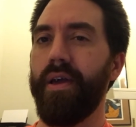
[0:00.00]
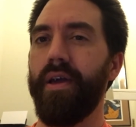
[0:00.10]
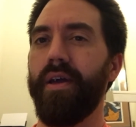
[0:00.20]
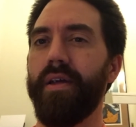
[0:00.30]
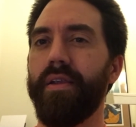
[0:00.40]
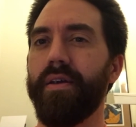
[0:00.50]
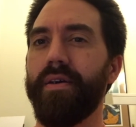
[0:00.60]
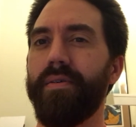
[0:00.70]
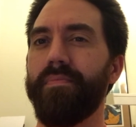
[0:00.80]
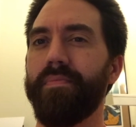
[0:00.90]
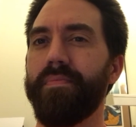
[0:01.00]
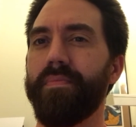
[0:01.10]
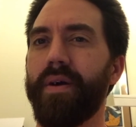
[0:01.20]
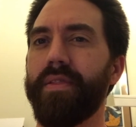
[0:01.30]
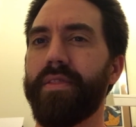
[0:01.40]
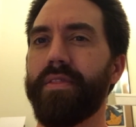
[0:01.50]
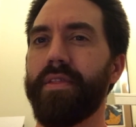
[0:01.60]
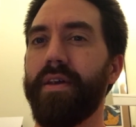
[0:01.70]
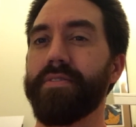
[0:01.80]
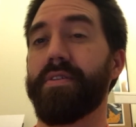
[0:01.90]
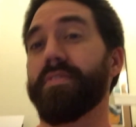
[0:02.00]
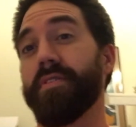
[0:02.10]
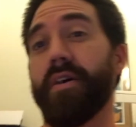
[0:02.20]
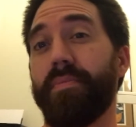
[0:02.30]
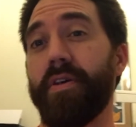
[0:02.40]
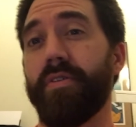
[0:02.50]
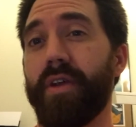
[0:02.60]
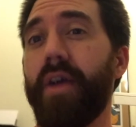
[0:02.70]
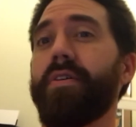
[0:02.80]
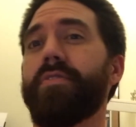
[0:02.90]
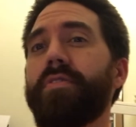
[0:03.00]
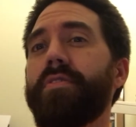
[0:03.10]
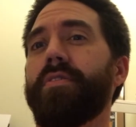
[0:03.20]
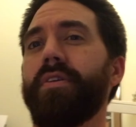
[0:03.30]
and um, if, and says a lot about your character.